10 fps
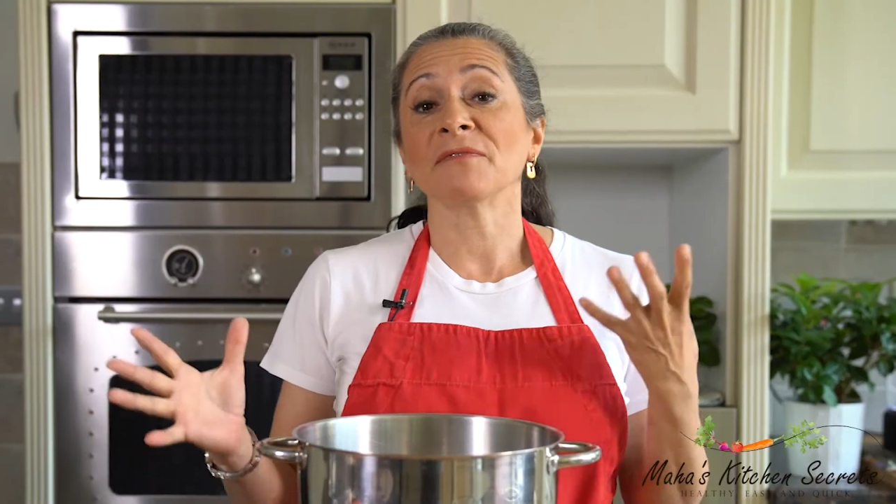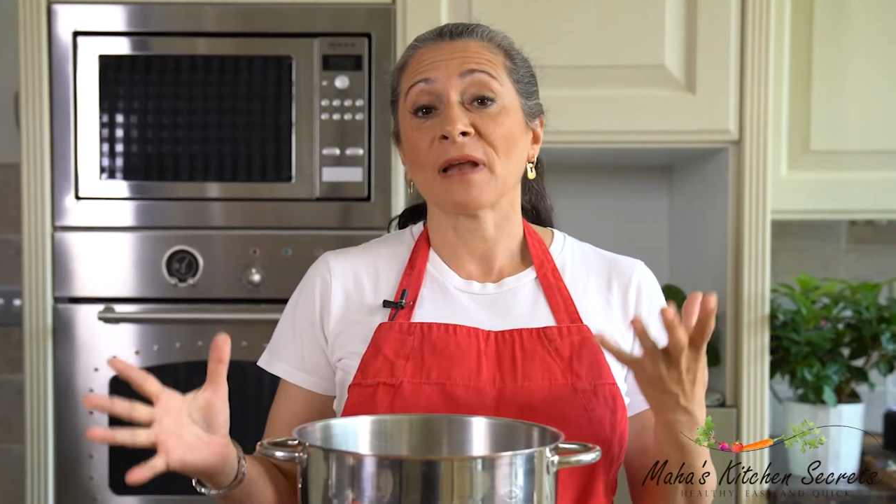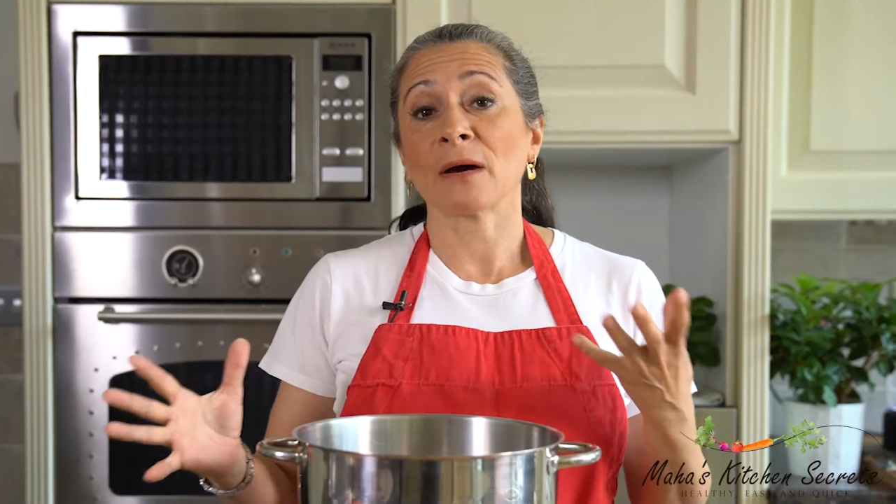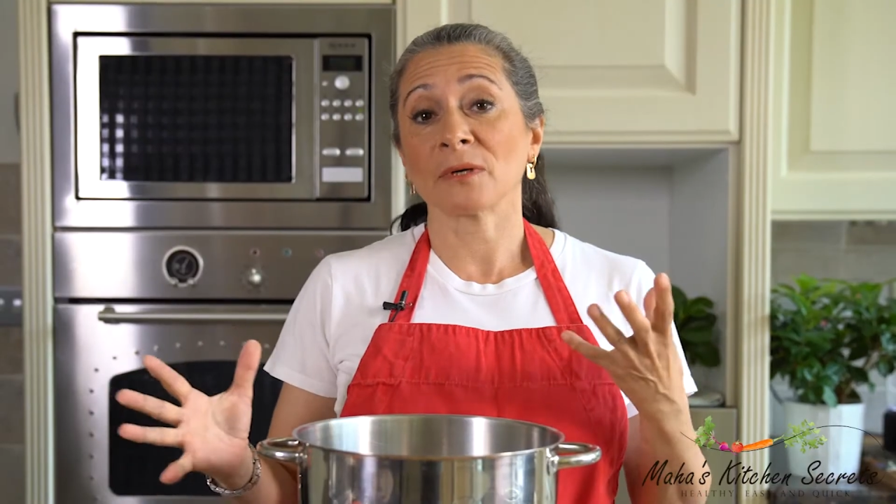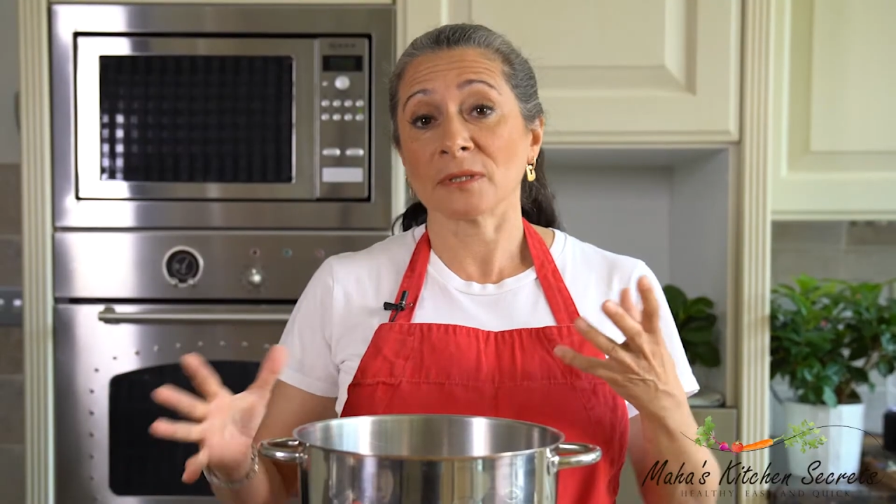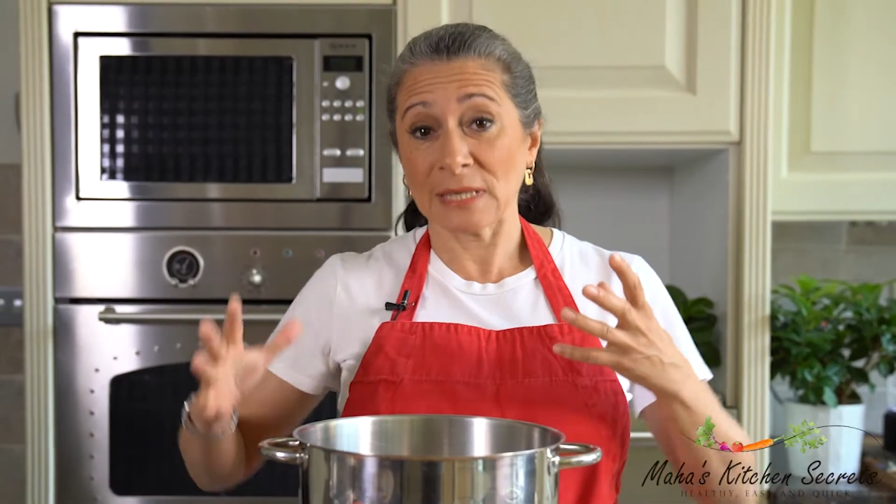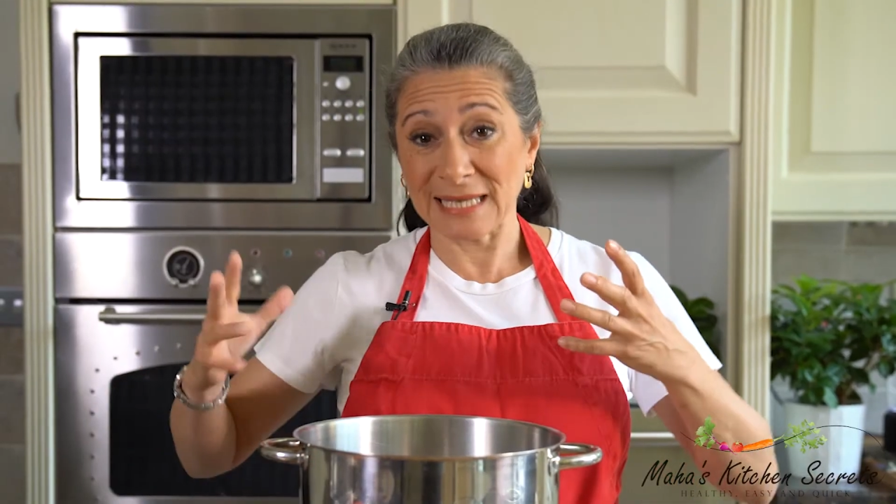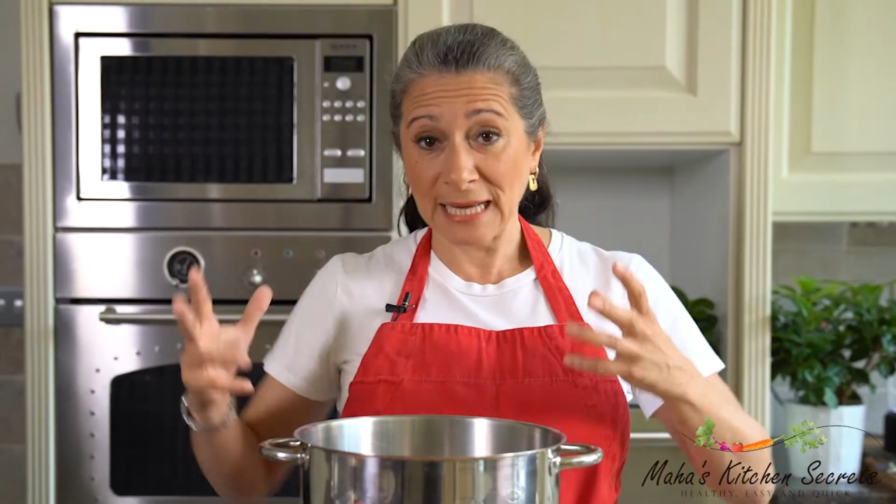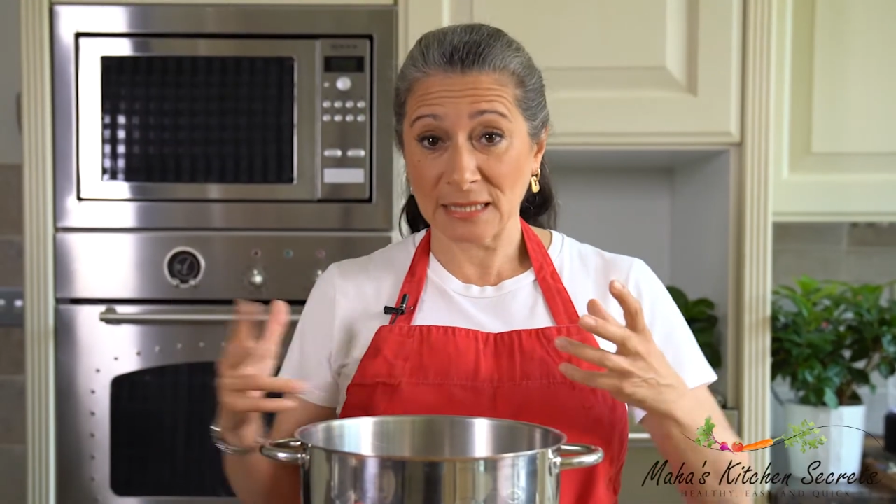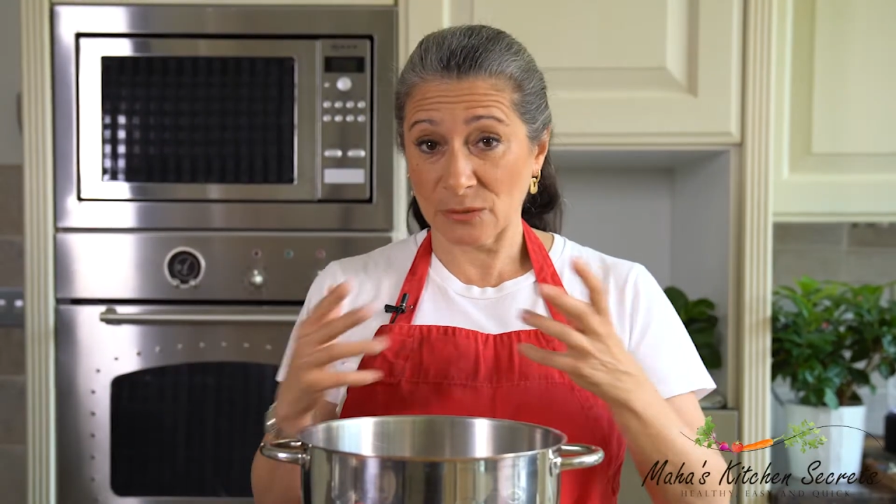flour
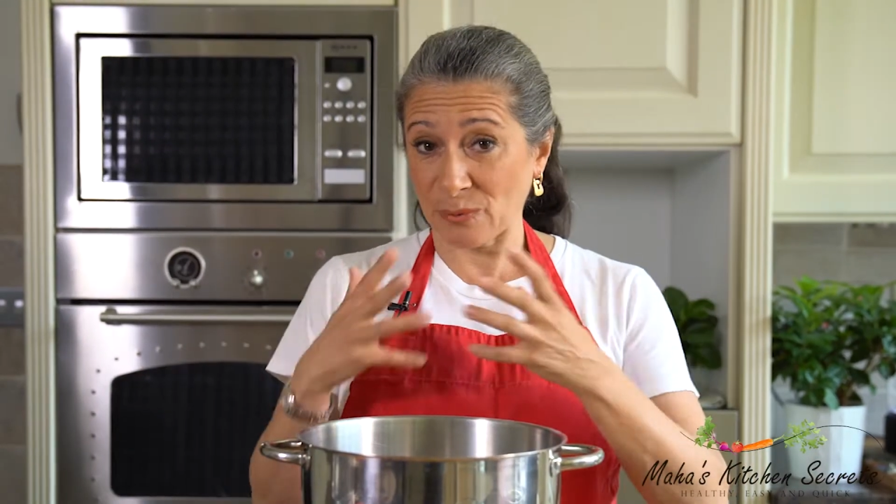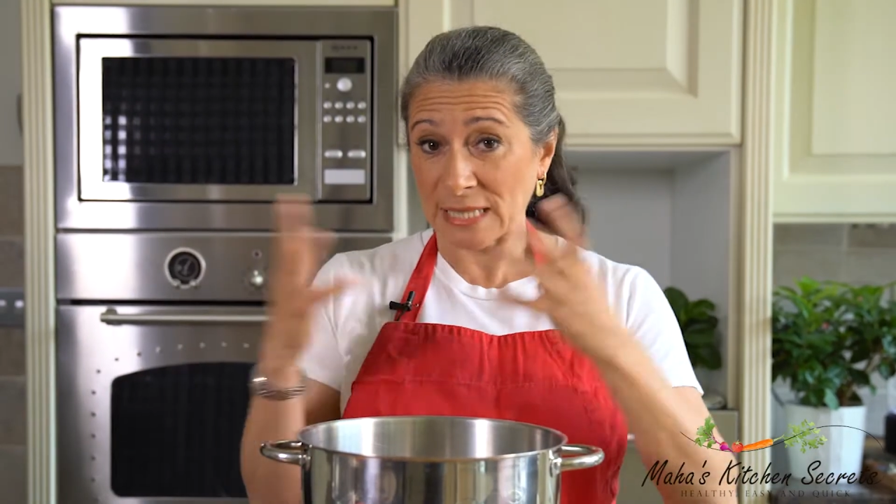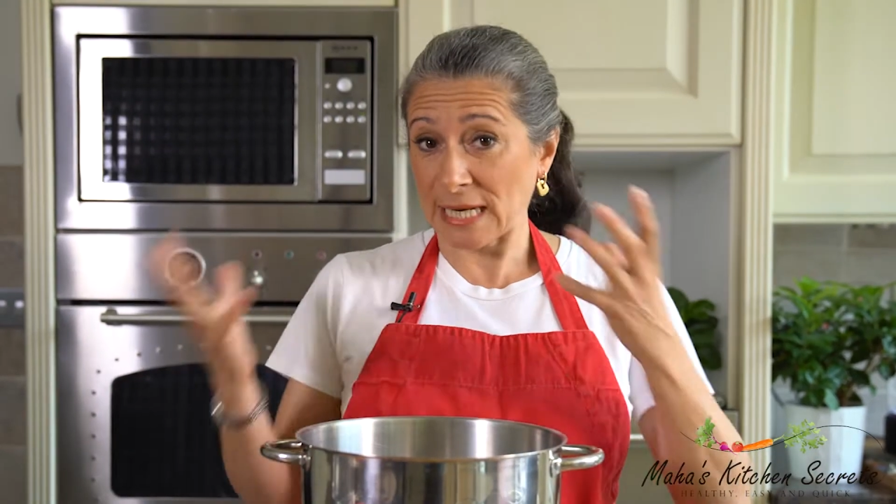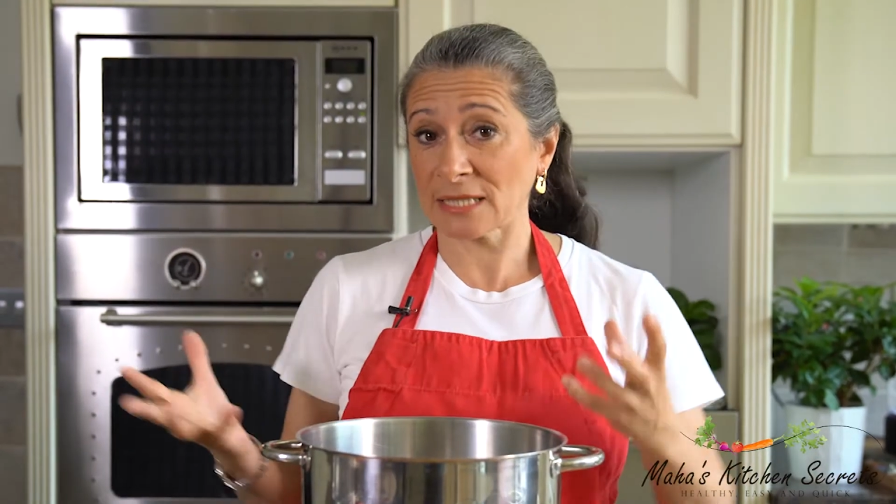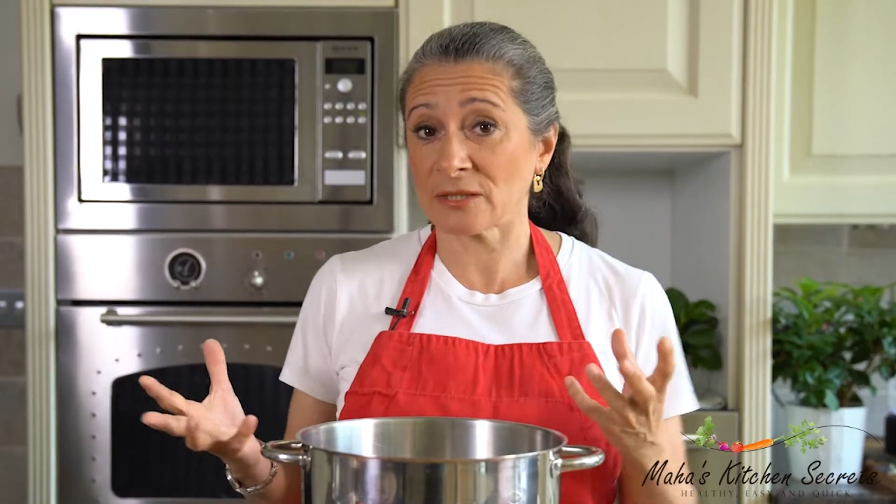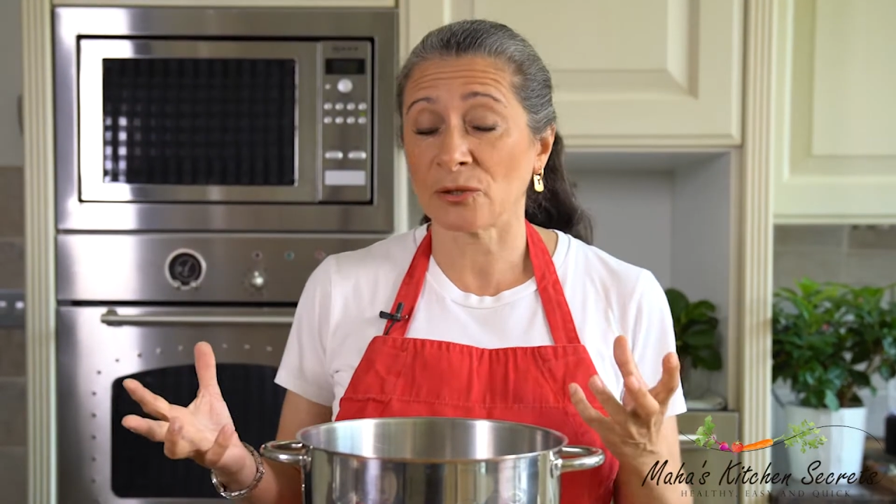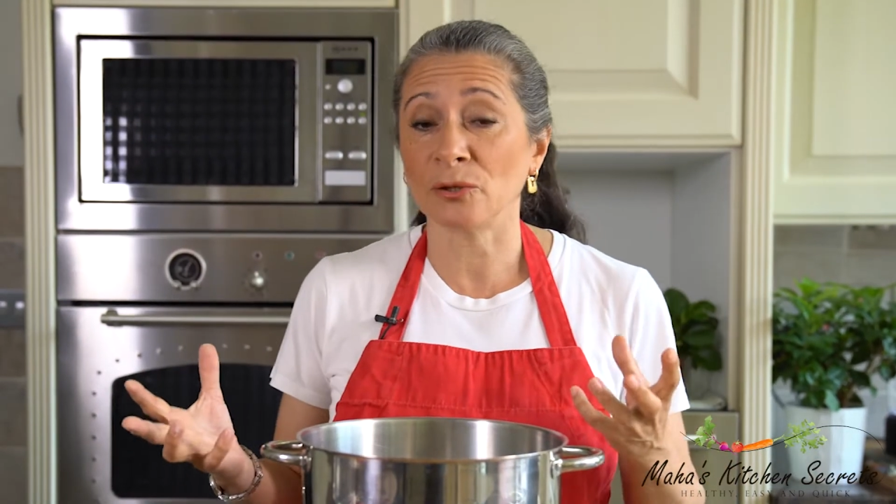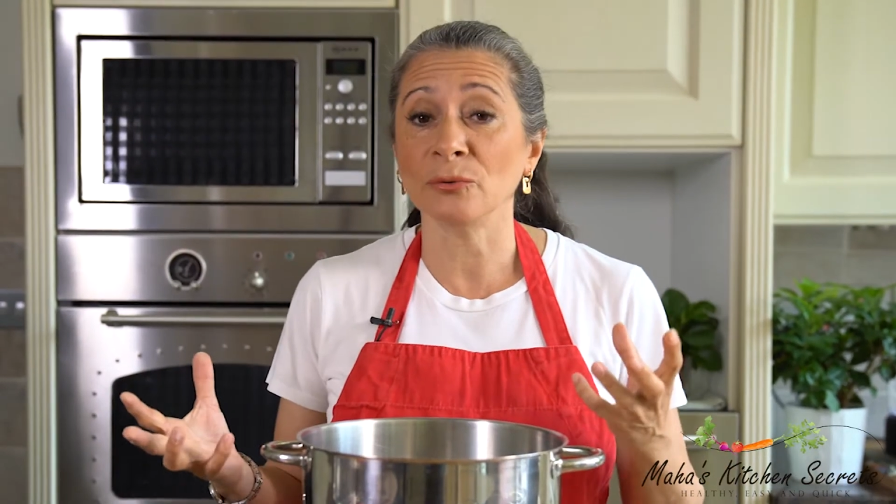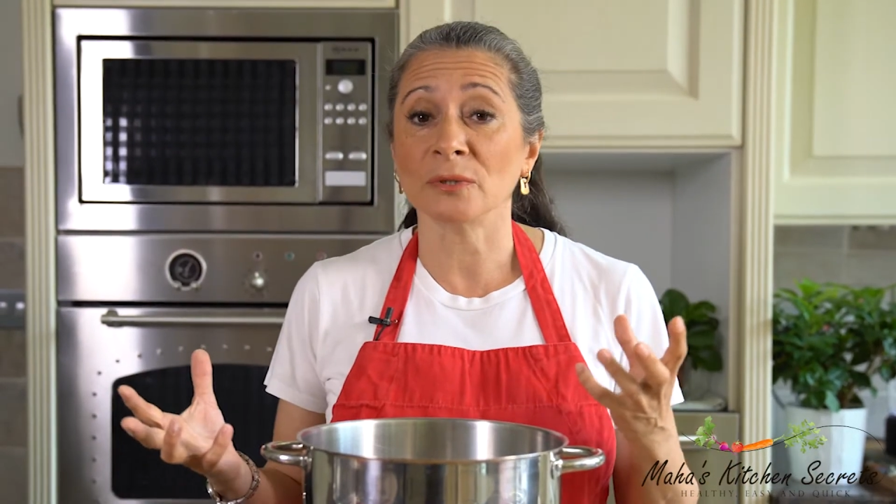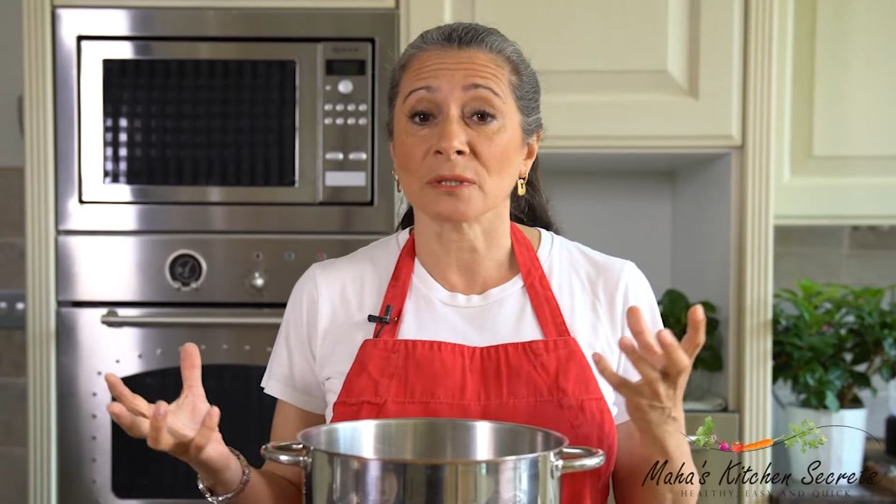when it lacks the
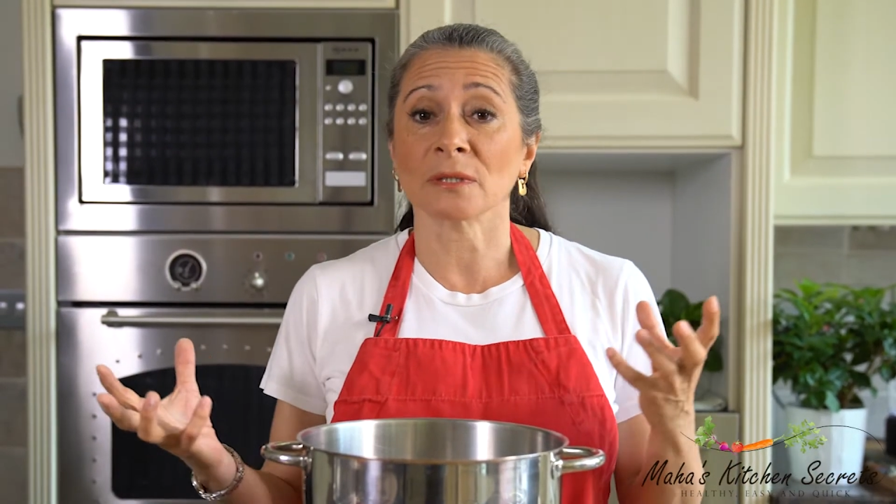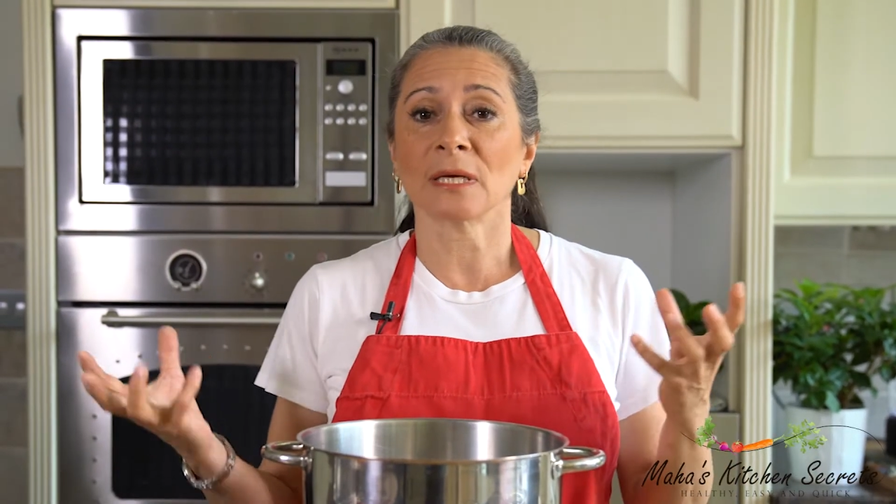gluten,